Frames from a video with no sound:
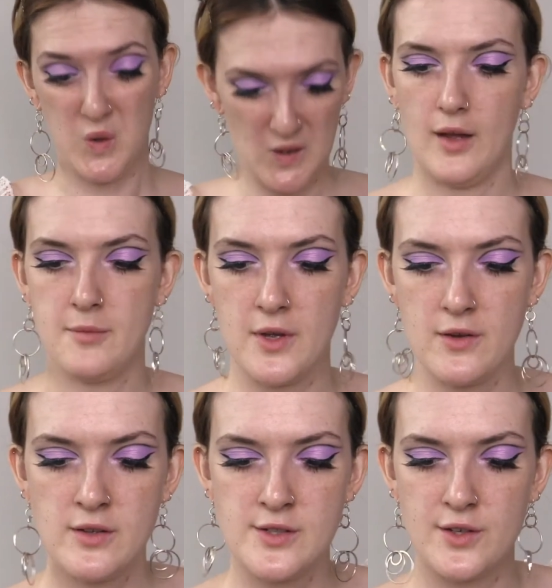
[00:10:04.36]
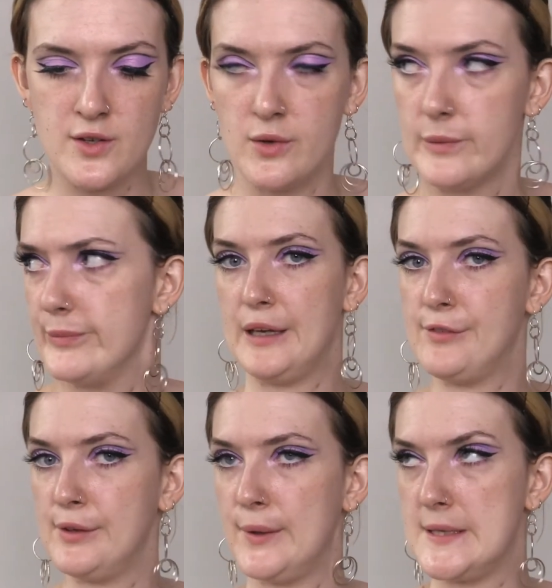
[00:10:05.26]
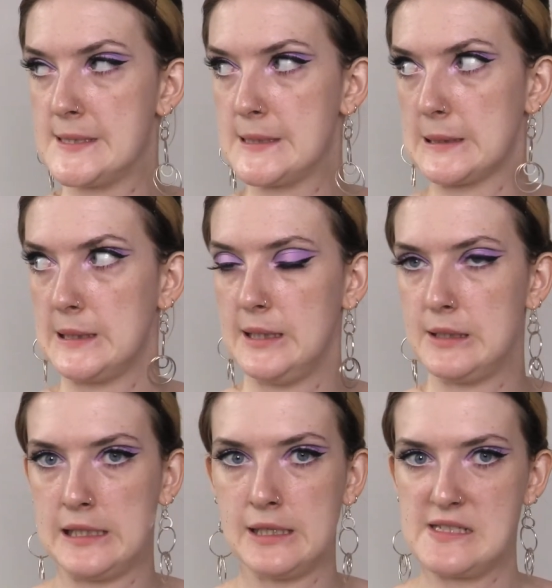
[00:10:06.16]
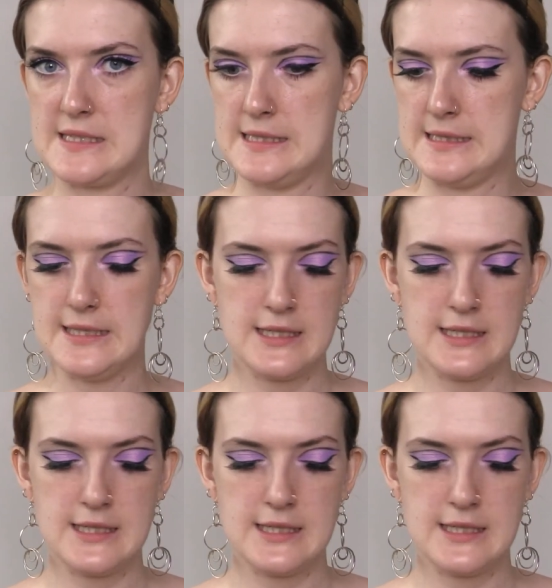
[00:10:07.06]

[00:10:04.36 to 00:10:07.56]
I'm going to, even though it's cloudy outside,